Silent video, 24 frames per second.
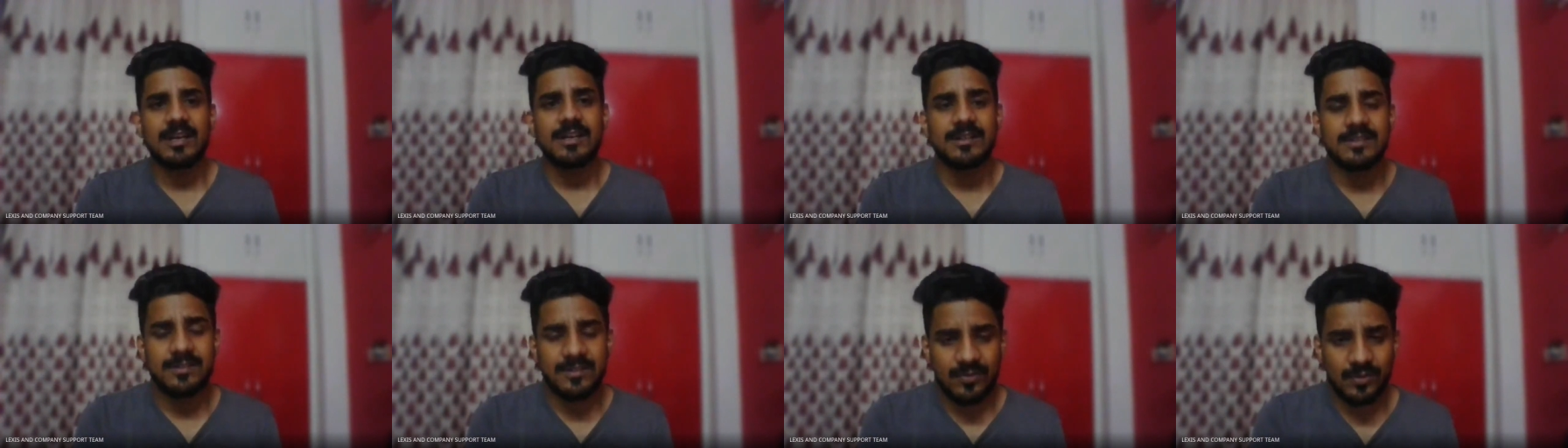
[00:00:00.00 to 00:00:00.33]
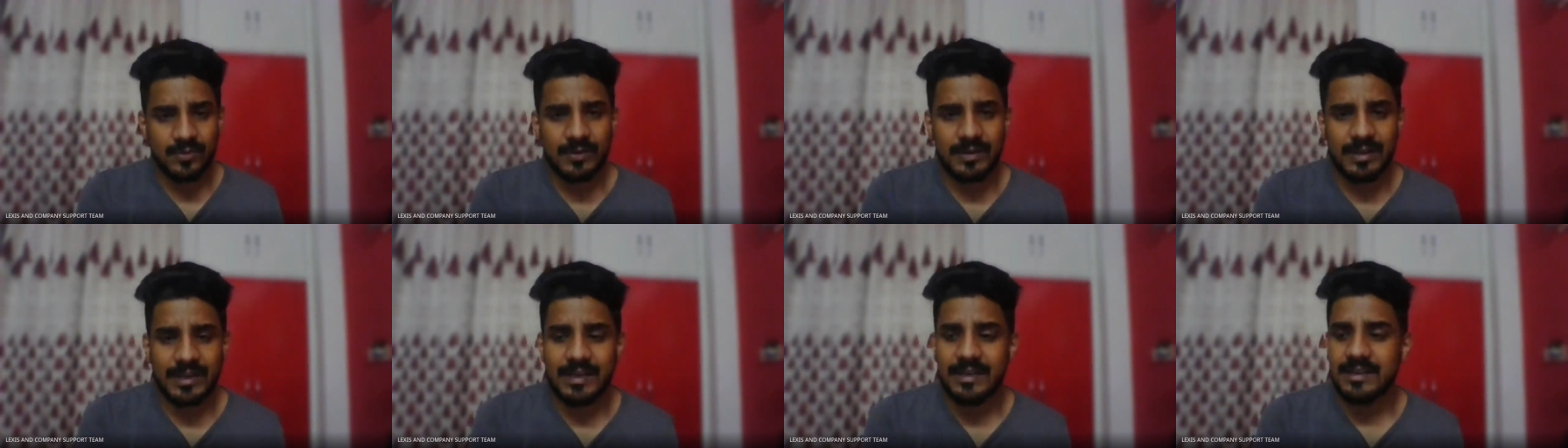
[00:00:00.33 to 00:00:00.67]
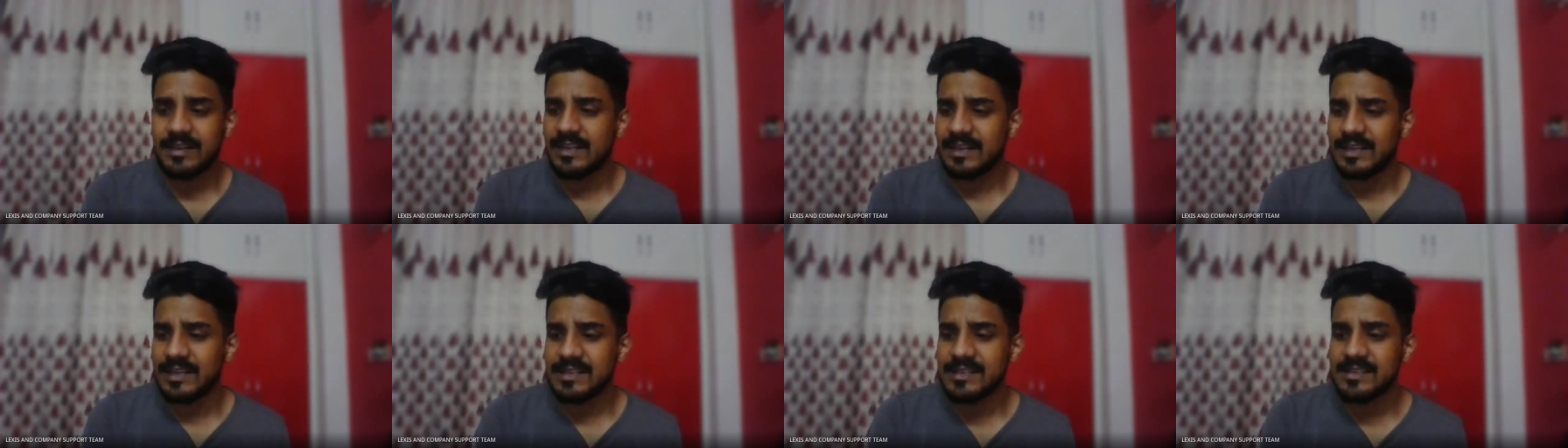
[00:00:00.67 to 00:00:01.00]
So it
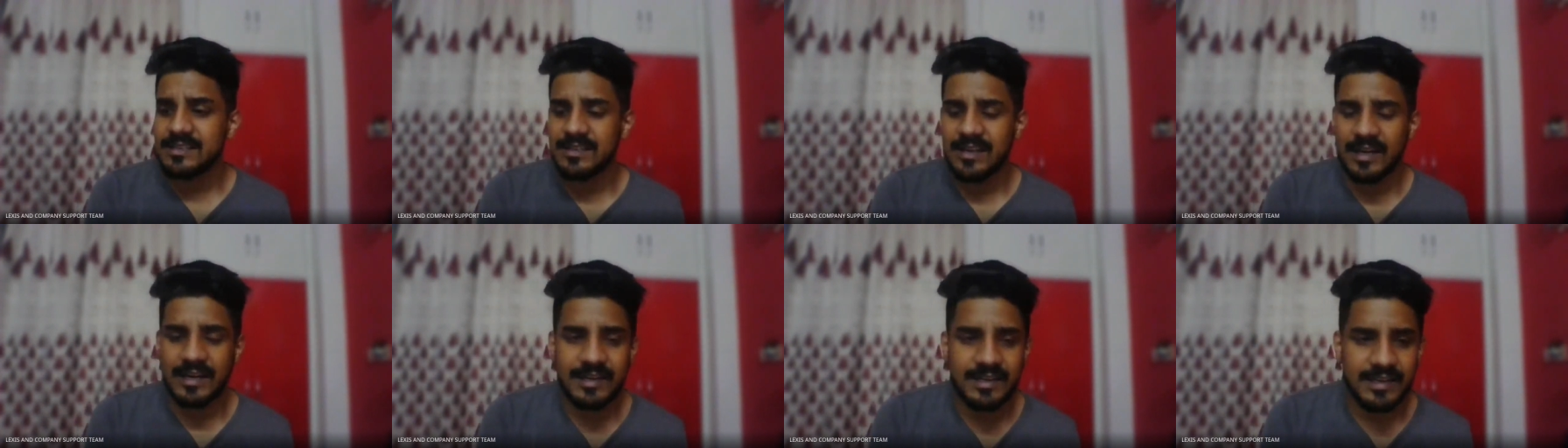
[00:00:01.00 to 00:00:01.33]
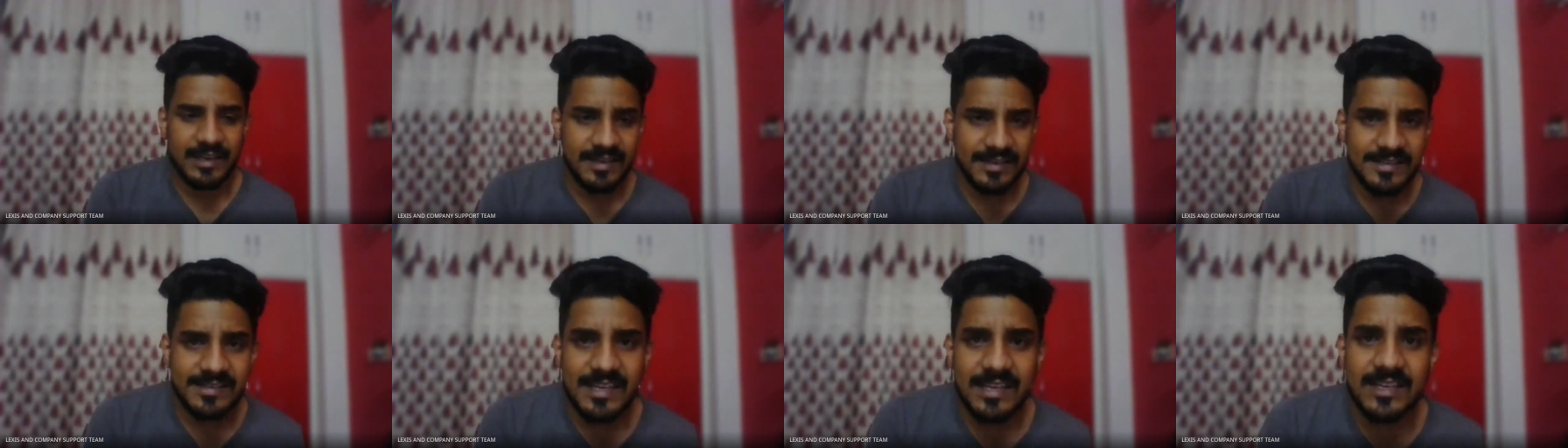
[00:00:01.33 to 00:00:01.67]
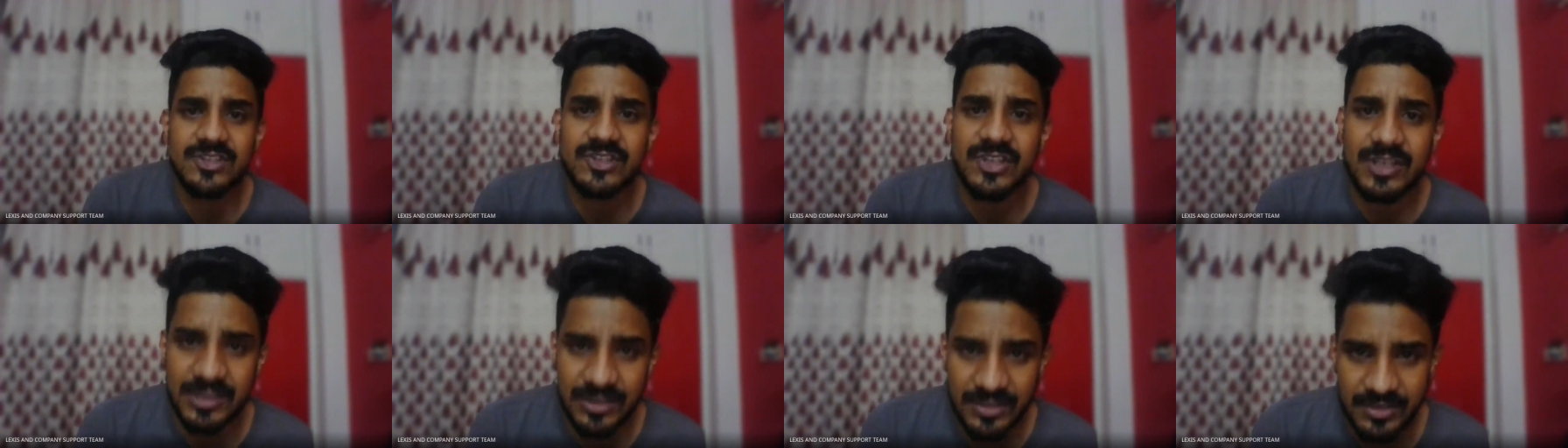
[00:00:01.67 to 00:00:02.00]
is under
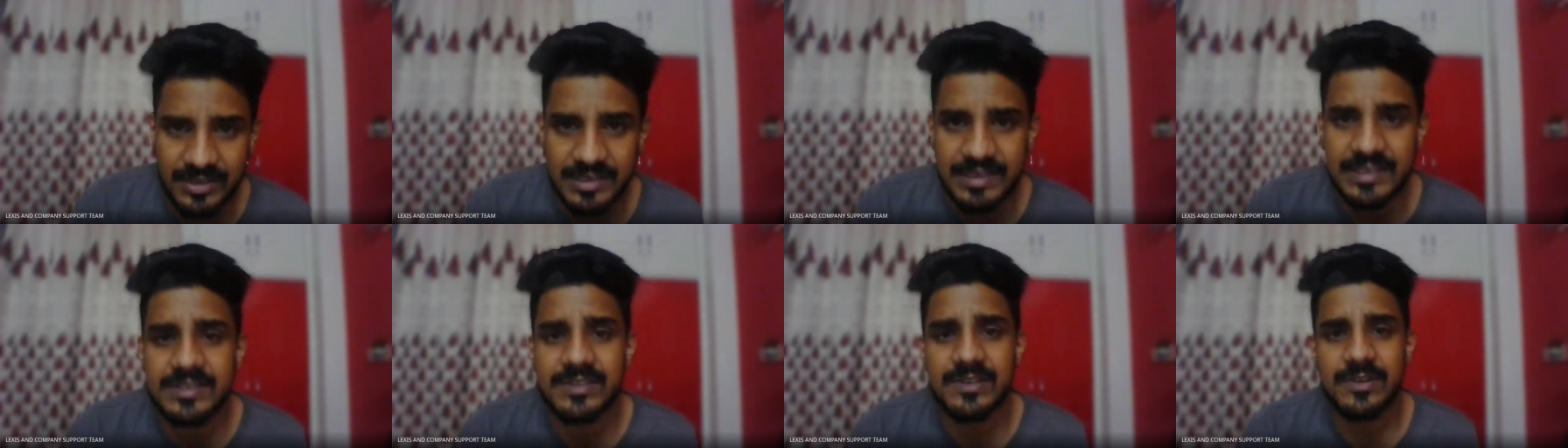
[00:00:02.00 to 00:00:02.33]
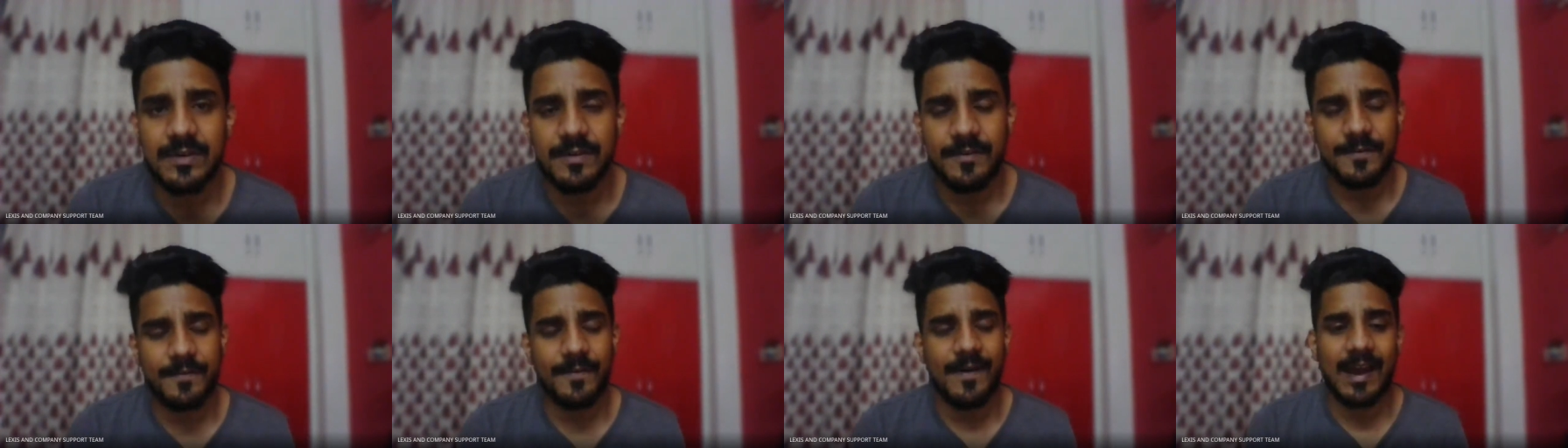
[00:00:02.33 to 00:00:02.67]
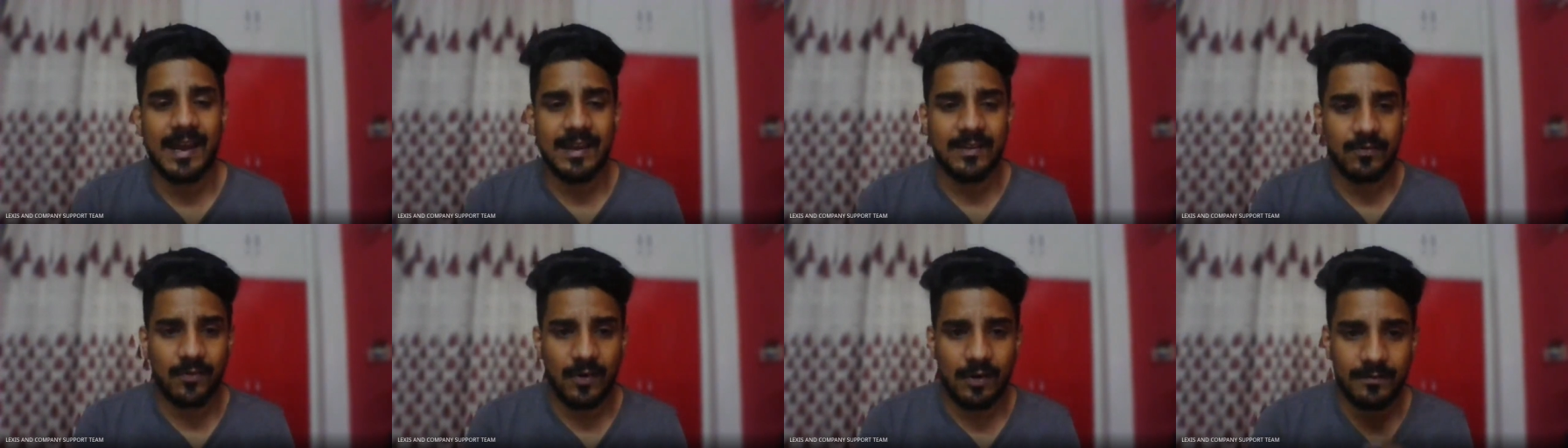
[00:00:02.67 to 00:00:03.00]
section
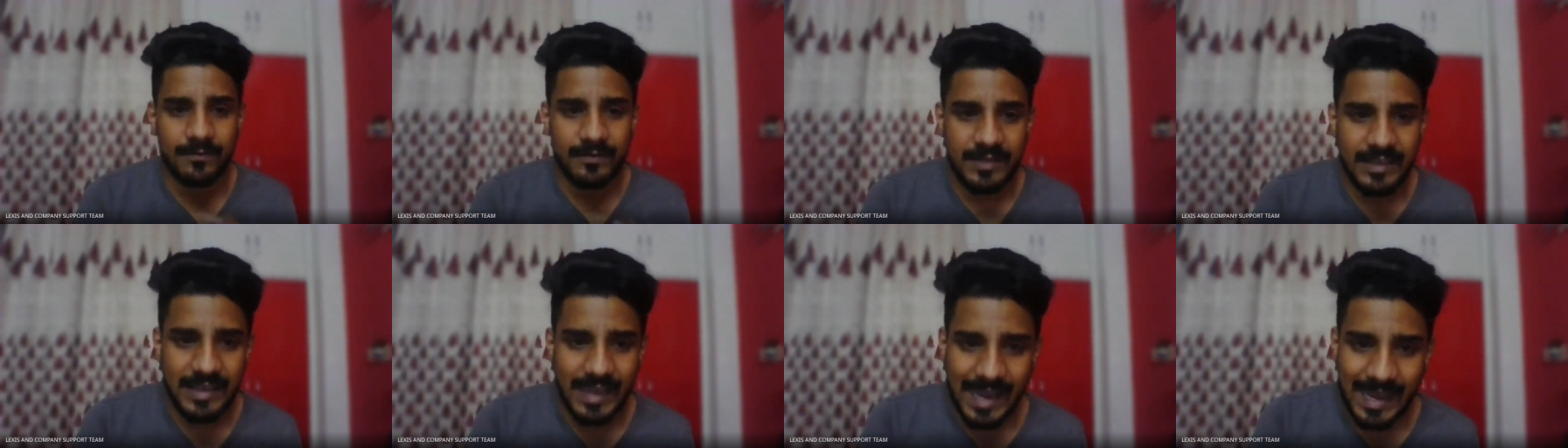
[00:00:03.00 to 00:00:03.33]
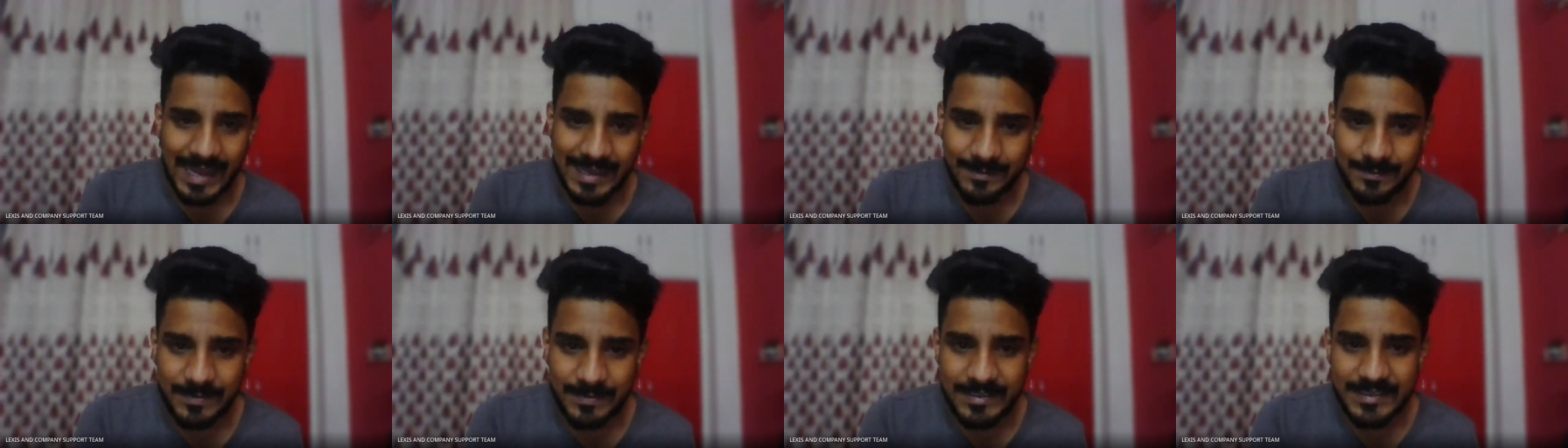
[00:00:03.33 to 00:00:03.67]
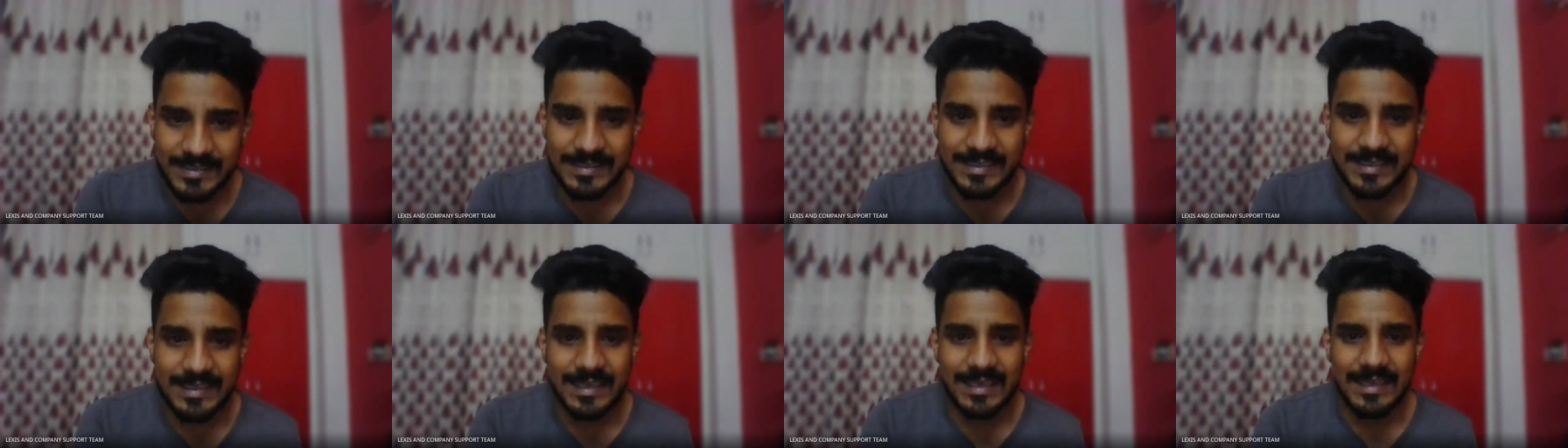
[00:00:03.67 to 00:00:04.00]
305 of the
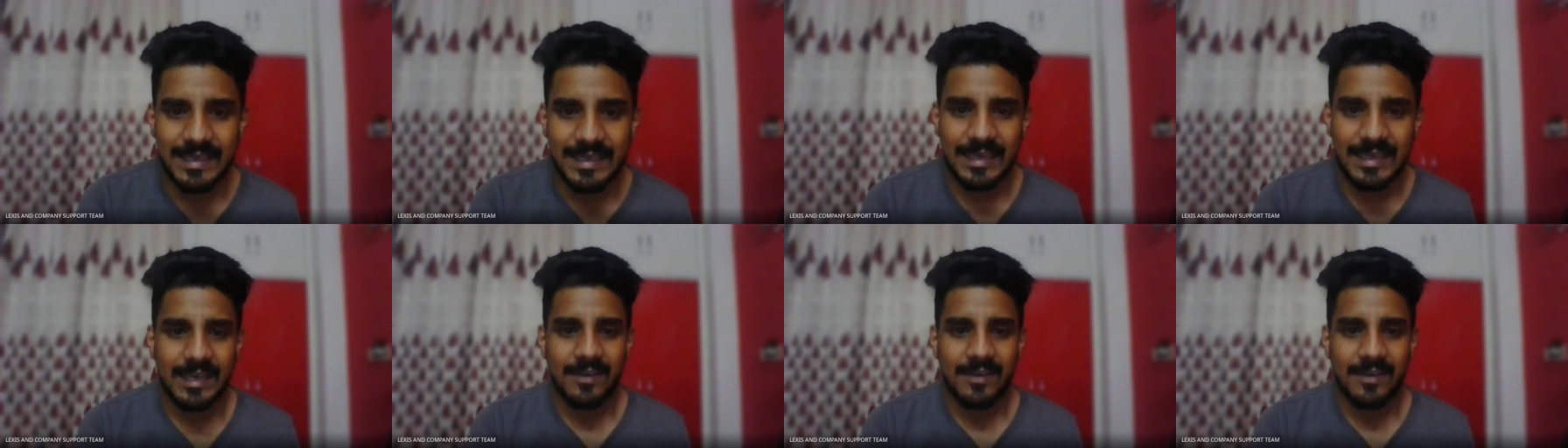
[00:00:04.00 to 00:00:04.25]
IPC.